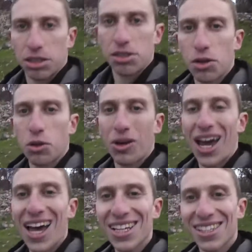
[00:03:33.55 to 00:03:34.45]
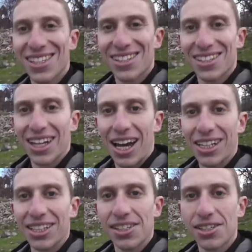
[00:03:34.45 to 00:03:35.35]
So as
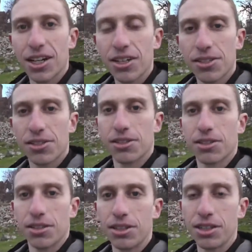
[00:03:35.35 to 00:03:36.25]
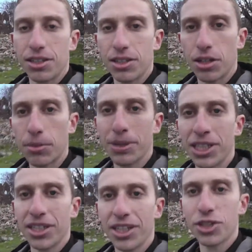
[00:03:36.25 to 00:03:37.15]
I discuss the
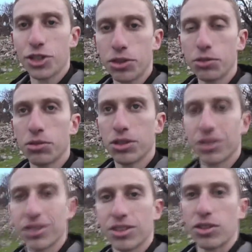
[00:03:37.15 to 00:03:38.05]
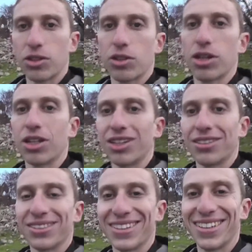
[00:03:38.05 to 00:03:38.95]
Armenian issue,
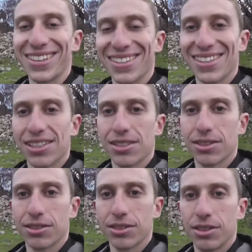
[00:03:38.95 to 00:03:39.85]
there's